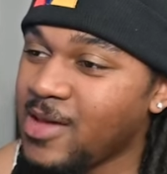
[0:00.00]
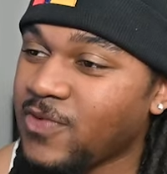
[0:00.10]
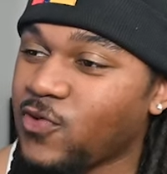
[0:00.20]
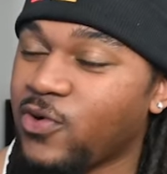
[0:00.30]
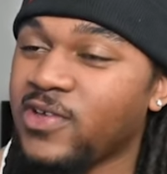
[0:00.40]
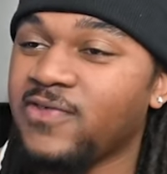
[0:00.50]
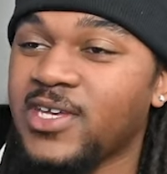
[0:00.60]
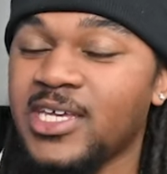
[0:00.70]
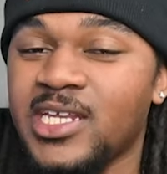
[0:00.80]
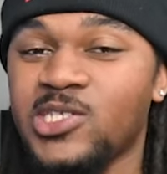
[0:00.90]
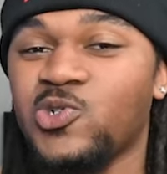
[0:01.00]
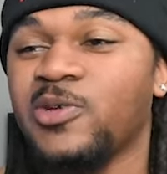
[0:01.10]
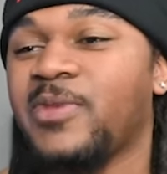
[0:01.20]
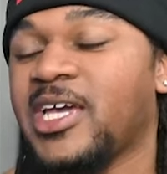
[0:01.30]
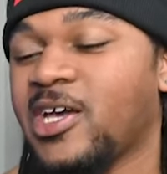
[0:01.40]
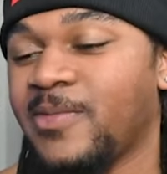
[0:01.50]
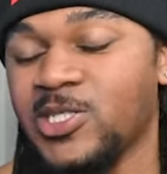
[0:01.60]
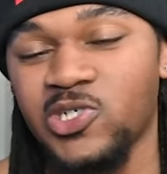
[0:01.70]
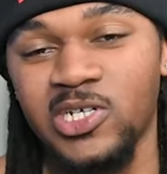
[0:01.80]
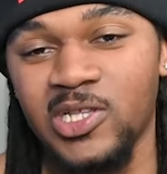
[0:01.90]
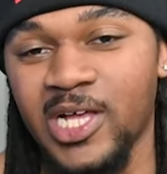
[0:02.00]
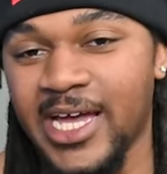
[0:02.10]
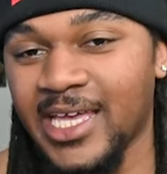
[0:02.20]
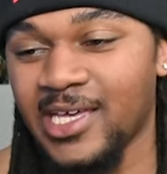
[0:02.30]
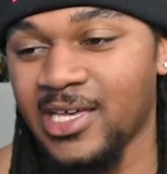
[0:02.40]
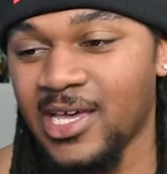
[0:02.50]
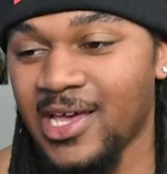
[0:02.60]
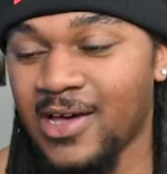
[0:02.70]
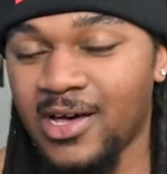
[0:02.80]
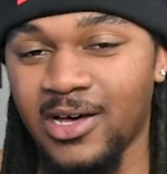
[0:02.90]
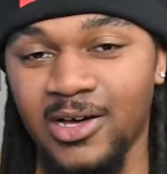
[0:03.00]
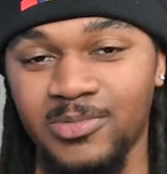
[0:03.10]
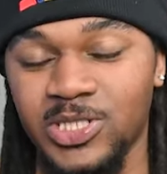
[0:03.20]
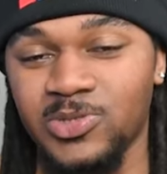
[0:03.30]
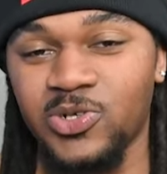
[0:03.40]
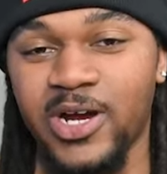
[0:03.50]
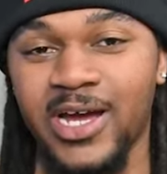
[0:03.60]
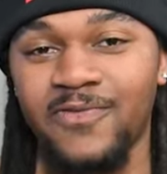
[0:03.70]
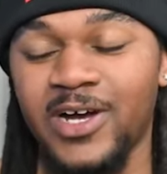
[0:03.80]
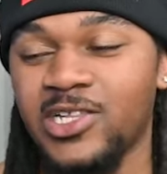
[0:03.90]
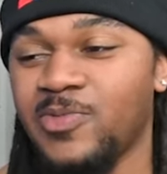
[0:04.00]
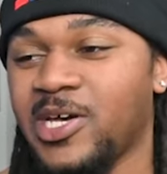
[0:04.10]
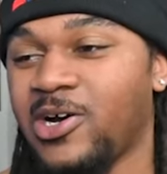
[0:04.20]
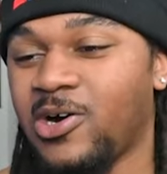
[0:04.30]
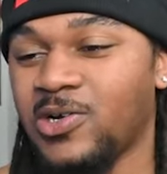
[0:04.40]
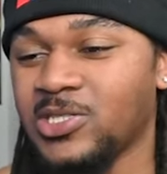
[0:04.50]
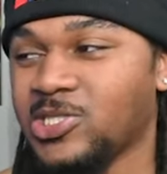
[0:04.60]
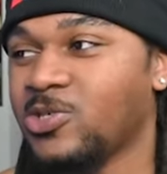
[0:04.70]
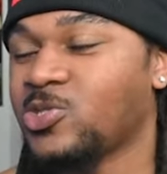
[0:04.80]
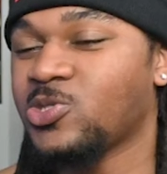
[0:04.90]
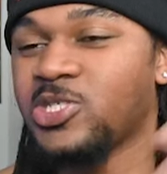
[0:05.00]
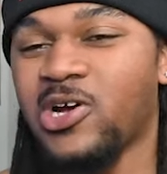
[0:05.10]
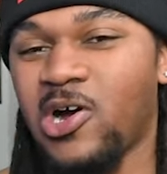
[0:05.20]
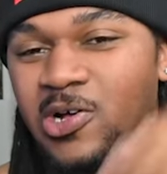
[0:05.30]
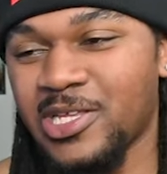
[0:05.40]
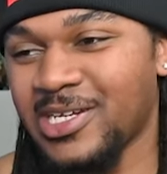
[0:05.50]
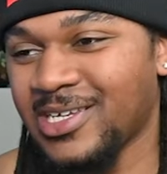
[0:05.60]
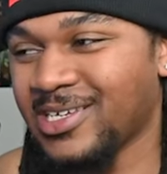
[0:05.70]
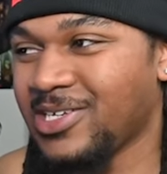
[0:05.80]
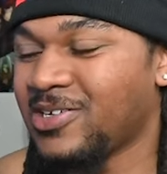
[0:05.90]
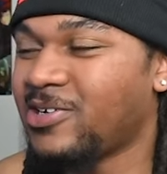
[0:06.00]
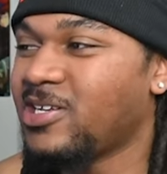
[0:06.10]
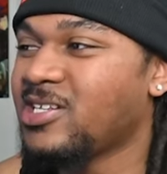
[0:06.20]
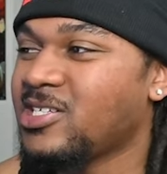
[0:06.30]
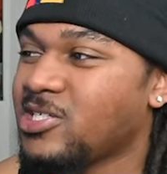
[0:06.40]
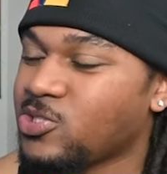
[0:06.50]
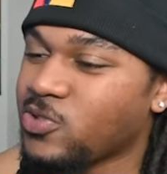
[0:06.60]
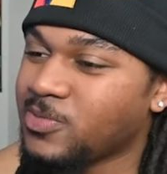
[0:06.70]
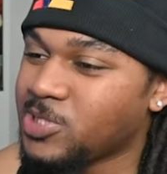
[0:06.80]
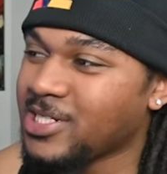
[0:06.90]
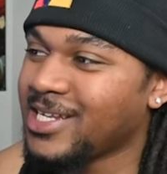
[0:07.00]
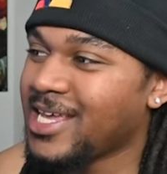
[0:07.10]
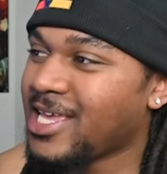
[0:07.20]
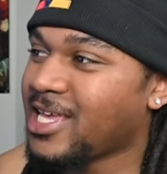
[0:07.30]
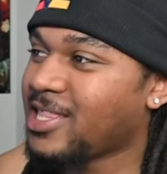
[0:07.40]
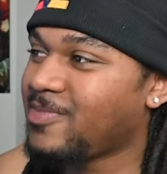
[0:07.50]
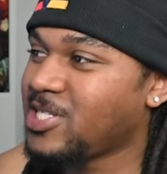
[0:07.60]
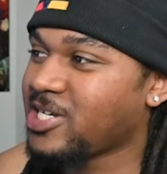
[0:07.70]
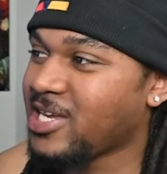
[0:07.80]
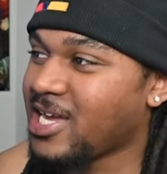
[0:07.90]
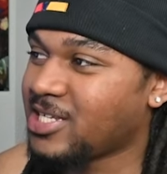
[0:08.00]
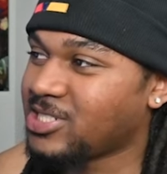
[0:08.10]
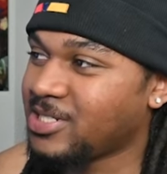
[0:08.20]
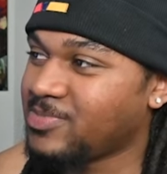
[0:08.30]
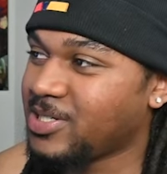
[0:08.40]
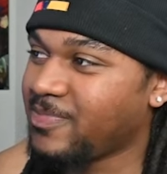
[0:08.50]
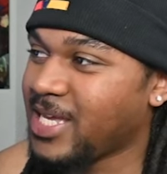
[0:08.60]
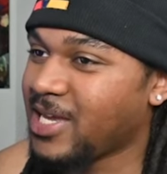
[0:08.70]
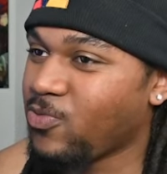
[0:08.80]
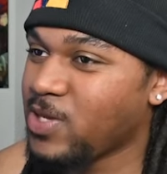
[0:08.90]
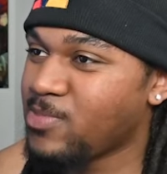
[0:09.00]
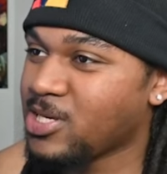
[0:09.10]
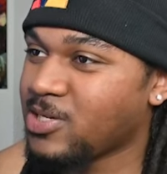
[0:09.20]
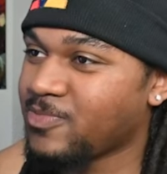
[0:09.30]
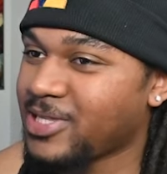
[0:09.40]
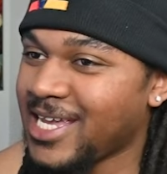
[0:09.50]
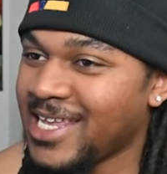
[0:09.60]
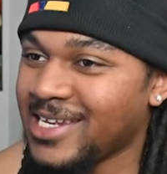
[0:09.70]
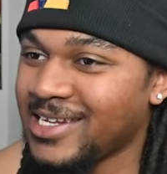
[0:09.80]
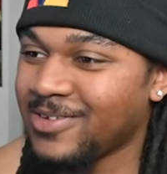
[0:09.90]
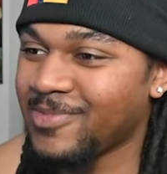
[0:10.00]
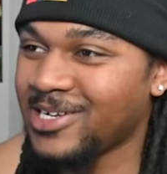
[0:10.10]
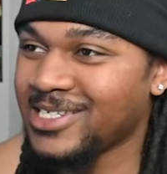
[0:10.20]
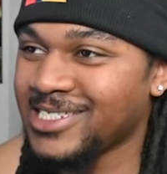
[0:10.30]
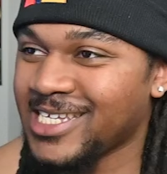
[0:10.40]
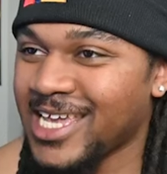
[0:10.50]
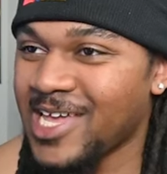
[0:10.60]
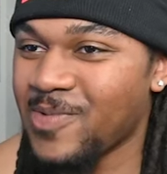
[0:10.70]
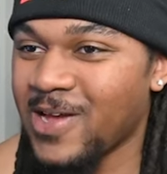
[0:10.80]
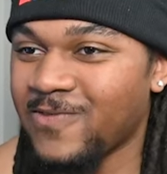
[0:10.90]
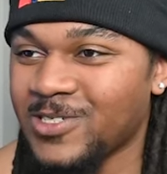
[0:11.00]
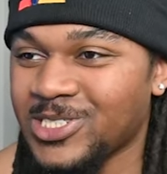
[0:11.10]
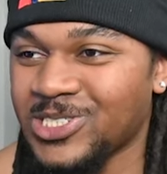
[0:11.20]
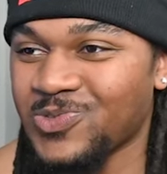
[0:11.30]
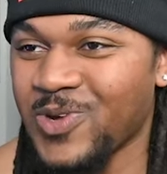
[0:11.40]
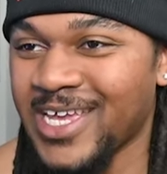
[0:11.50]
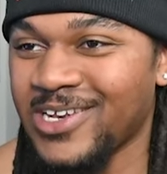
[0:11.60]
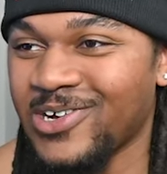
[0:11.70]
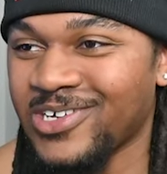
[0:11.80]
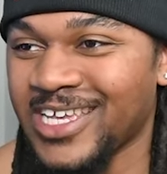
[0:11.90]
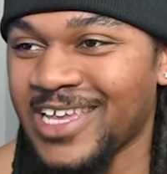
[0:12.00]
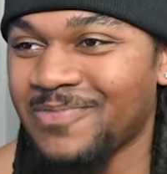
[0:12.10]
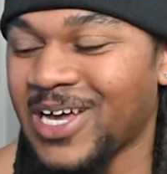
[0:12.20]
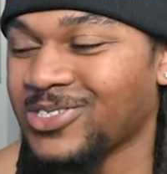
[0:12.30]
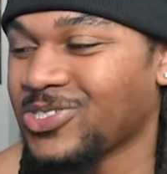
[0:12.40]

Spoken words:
Before we even get into it, man, y'all be sure to like, subscribe, follow me on all the socials. They're all in the in the description. And let me tell y'all something, man. We've been complaining about this game ever since Red Hulk came out.